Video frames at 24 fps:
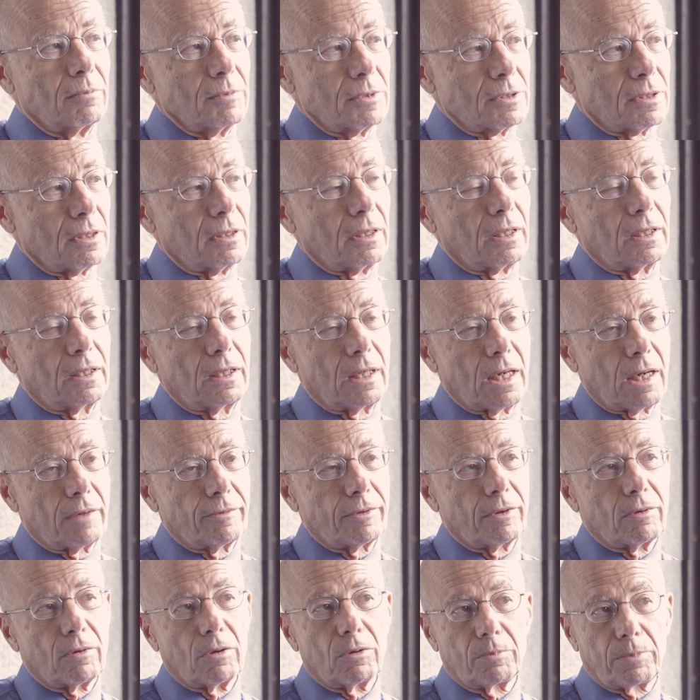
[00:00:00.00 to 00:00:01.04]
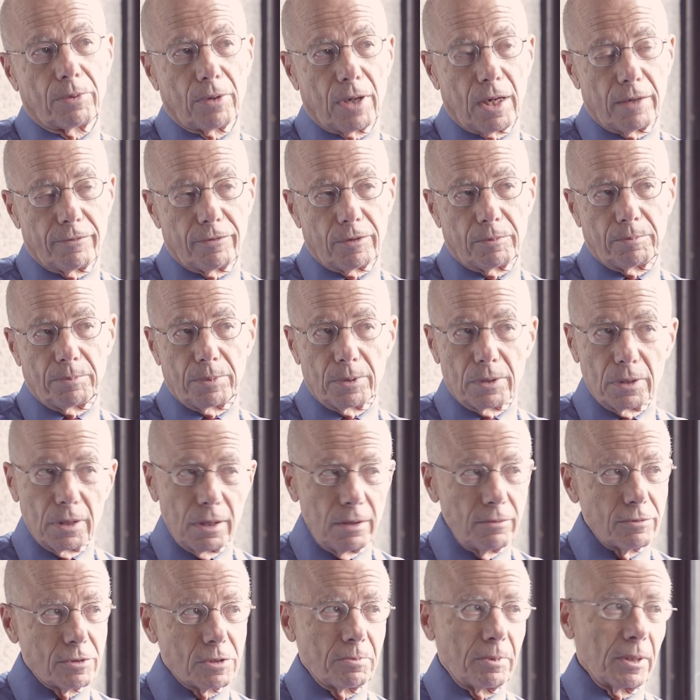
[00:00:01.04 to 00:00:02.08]
So they can have their own private
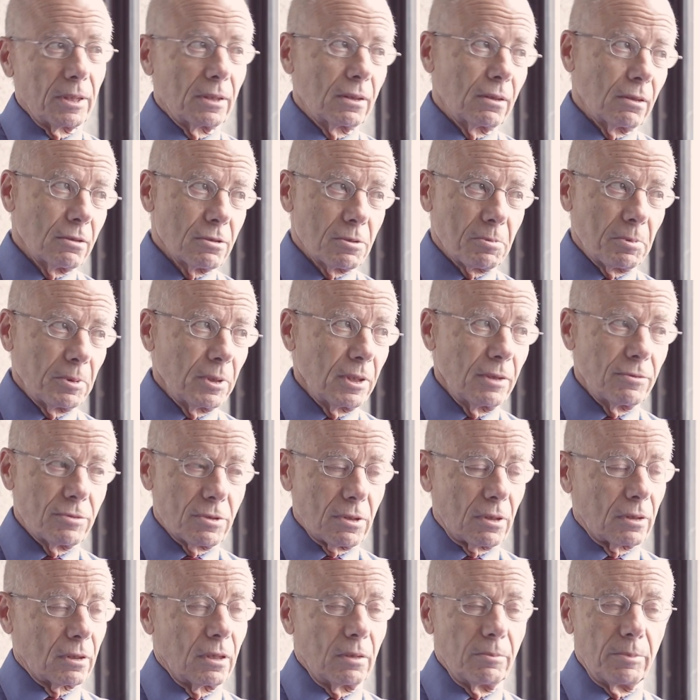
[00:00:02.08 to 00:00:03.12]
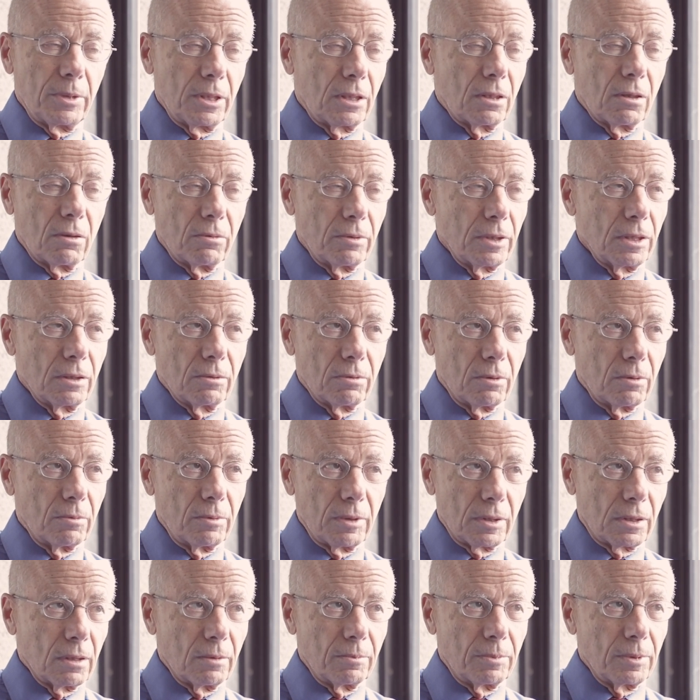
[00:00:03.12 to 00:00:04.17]
beliefs, but those beliefs aren't going to be co-equal
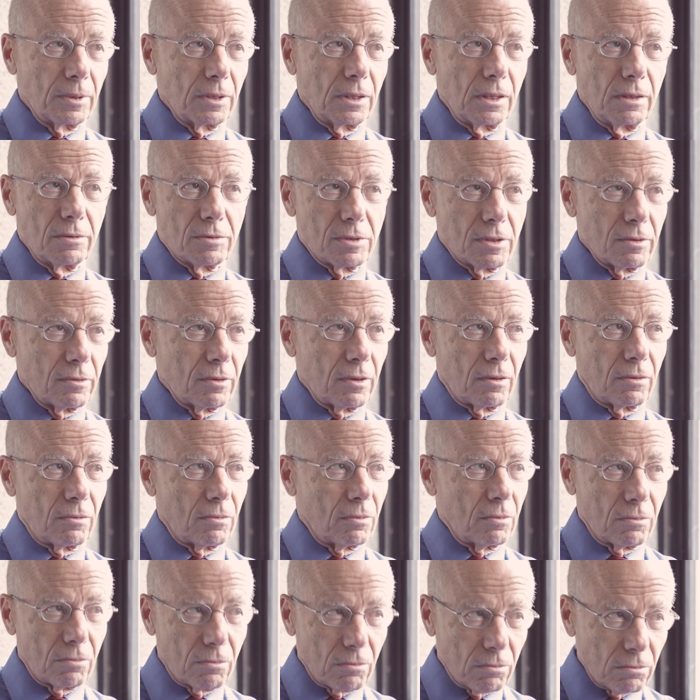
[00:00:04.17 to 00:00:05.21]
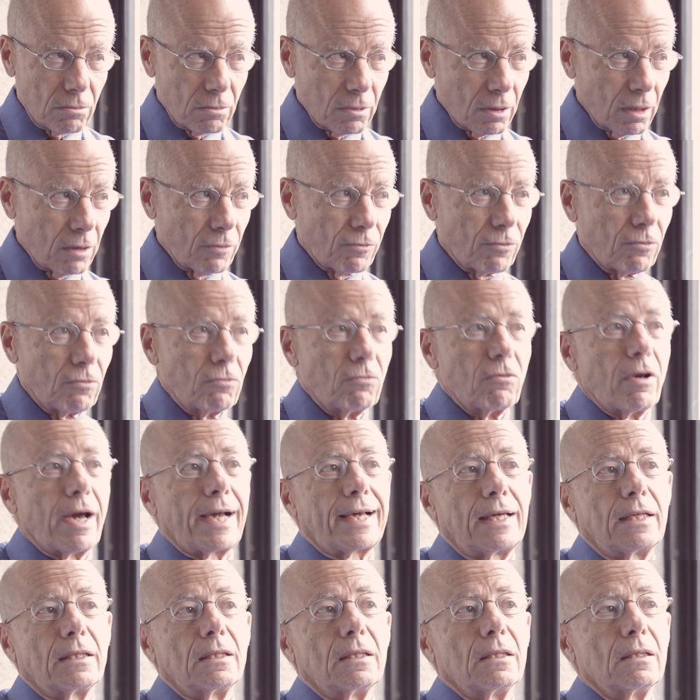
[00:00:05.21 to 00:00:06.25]
with the beliefs of
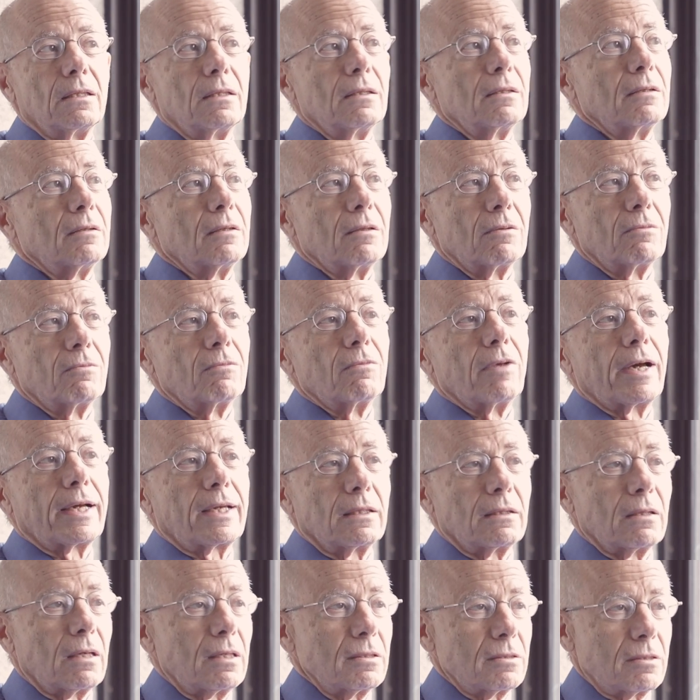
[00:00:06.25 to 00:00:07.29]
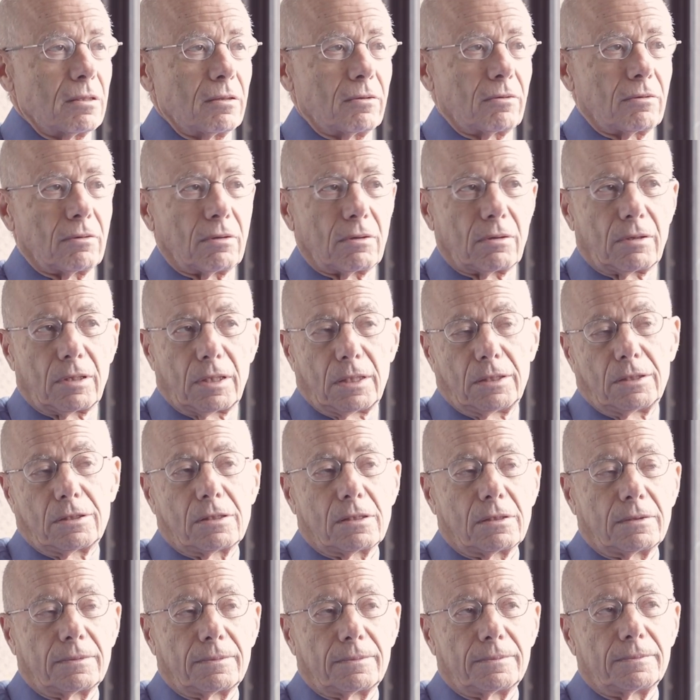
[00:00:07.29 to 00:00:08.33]
recognized authorities.